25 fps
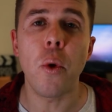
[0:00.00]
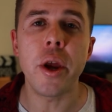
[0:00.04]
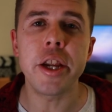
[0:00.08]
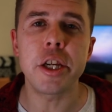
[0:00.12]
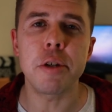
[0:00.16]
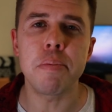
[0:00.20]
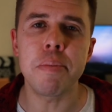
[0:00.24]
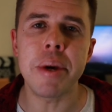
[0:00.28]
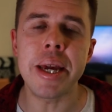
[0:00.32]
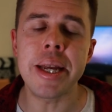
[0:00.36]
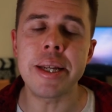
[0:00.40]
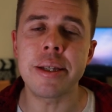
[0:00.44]

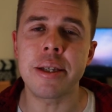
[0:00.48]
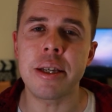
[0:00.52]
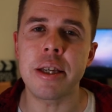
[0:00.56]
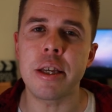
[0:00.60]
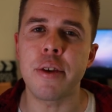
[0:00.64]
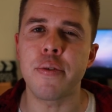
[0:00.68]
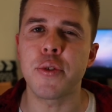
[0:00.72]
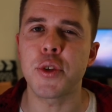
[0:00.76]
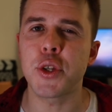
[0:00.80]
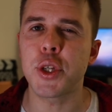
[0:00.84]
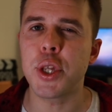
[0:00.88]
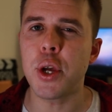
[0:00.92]
which means
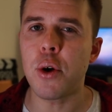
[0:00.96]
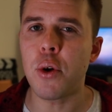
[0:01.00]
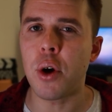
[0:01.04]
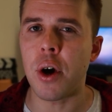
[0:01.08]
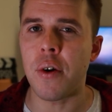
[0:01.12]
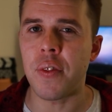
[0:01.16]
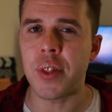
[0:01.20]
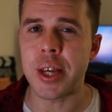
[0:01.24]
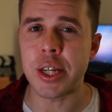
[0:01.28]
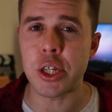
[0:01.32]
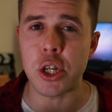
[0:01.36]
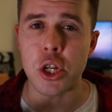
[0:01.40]
that you've still
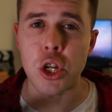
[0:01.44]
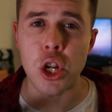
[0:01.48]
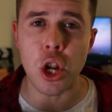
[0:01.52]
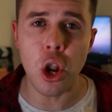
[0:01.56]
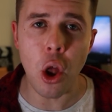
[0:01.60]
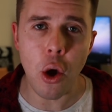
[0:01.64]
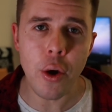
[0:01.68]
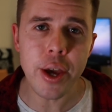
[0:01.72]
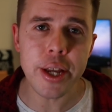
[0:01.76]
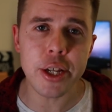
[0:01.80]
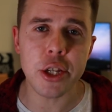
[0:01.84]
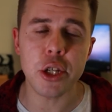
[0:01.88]
got this
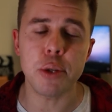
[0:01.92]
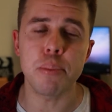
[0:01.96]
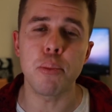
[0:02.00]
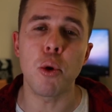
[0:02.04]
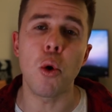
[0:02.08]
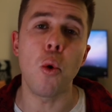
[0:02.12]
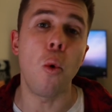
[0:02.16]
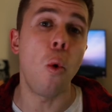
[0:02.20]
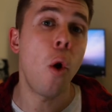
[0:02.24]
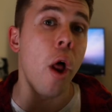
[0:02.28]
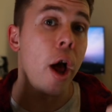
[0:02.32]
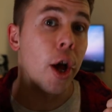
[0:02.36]
nice
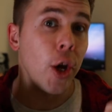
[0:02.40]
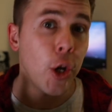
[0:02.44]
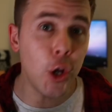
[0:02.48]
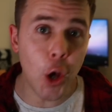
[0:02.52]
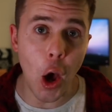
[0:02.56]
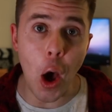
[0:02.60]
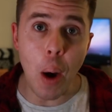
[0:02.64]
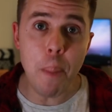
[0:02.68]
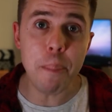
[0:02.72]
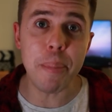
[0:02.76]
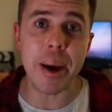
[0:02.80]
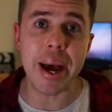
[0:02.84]
small
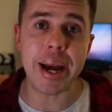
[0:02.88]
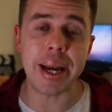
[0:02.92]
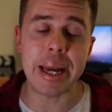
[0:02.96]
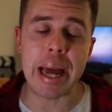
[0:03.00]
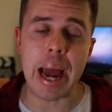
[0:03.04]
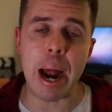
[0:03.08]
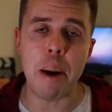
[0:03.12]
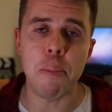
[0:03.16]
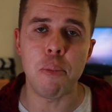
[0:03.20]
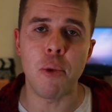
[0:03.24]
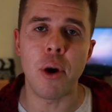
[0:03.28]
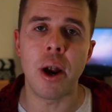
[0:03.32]
compact
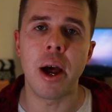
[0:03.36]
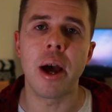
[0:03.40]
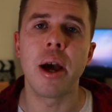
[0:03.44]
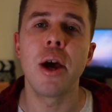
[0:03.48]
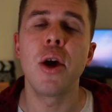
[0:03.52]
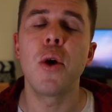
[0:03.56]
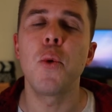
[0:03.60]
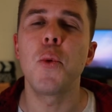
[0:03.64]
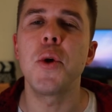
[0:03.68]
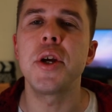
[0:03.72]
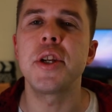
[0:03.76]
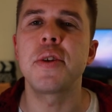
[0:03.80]
camera
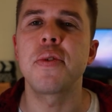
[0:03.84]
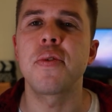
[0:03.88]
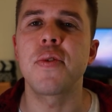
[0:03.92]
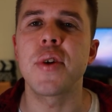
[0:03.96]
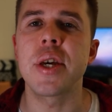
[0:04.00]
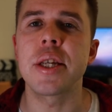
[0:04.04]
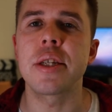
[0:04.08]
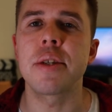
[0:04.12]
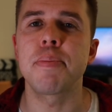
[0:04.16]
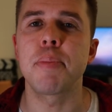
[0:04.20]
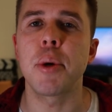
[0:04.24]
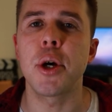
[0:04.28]
which
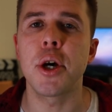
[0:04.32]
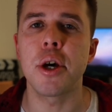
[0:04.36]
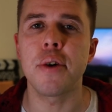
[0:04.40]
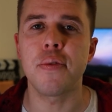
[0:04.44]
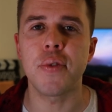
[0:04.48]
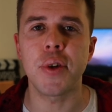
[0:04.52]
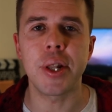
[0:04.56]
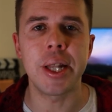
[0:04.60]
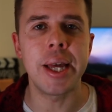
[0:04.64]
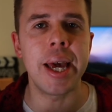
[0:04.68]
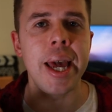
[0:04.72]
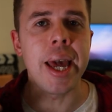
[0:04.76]
fits
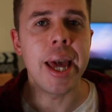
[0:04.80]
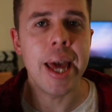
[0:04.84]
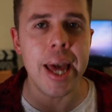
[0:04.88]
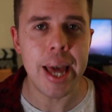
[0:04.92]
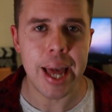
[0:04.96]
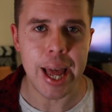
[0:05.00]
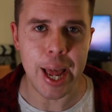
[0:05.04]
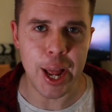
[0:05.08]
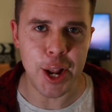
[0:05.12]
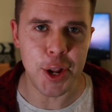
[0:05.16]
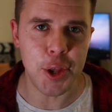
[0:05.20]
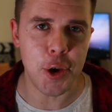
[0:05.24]
perfectly
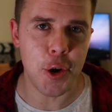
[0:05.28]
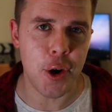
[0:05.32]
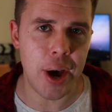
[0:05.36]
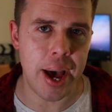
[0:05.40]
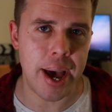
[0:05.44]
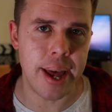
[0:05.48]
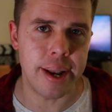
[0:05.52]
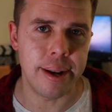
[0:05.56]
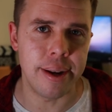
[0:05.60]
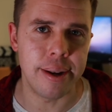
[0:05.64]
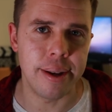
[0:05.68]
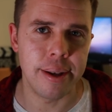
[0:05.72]
in your
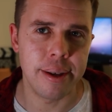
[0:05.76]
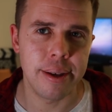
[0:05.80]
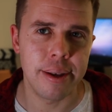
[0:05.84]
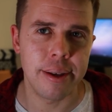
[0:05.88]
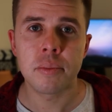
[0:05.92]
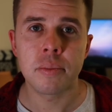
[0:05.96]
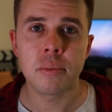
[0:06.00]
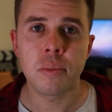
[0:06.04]
hand.